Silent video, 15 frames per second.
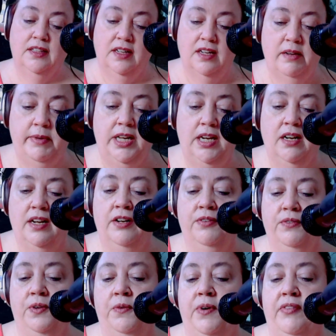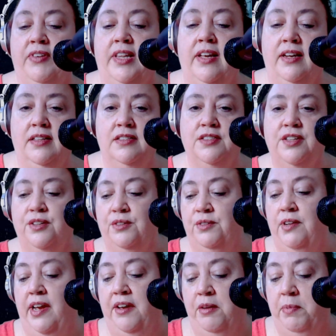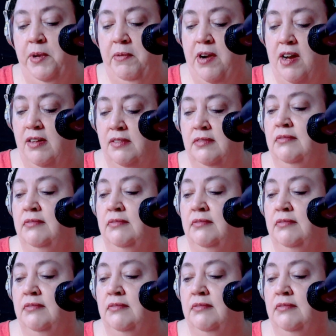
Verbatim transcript: I mean, I don't know everything, so I could be wrong.